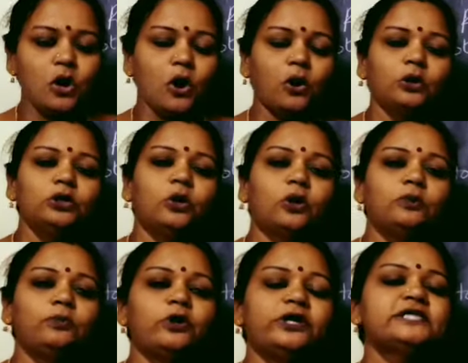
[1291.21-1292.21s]
All the hot
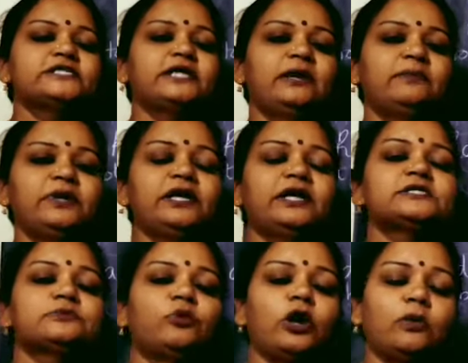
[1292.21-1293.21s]
bodies emit a
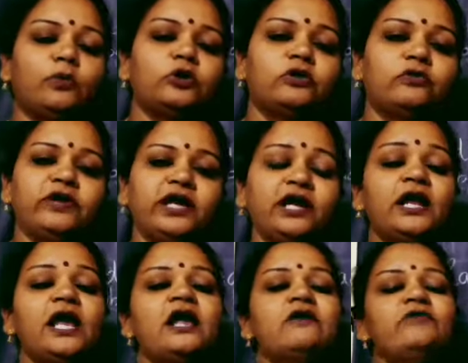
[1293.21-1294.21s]
small amount of heat
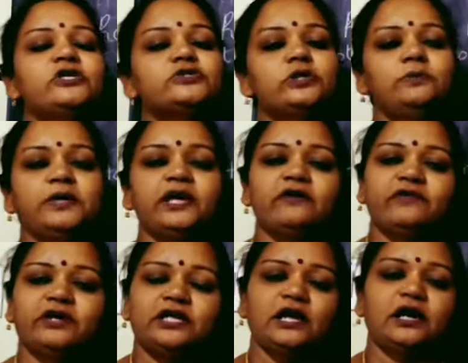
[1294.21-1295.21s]
which will be
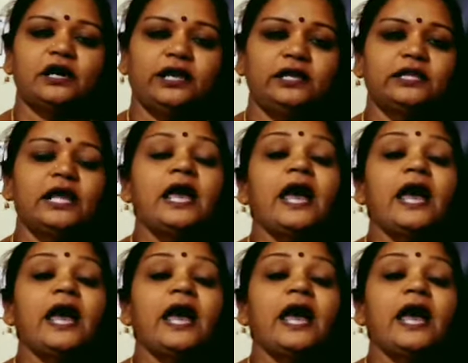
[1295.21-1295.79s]
affecting our health.